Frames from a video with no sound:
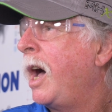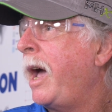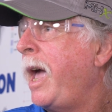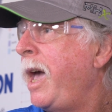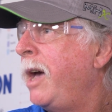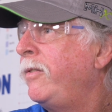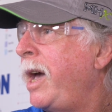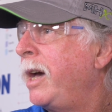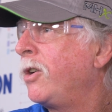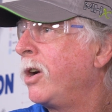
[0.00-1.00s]
I have
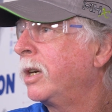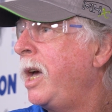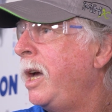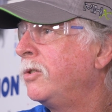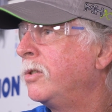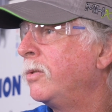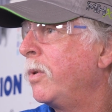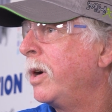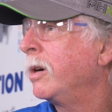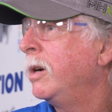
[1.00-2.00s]
had on
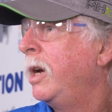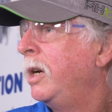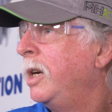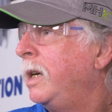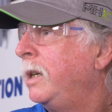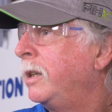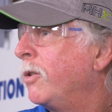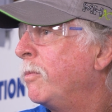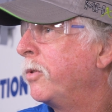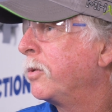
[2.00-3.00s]
occasion where, you
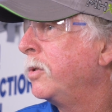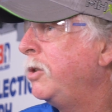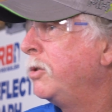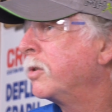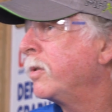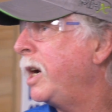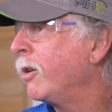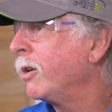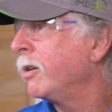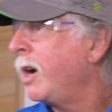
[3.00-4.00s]
know, through user
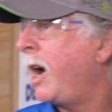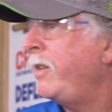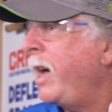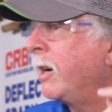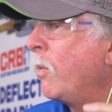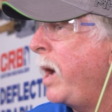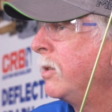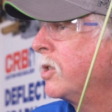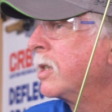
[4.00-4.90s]
error, I've had a weight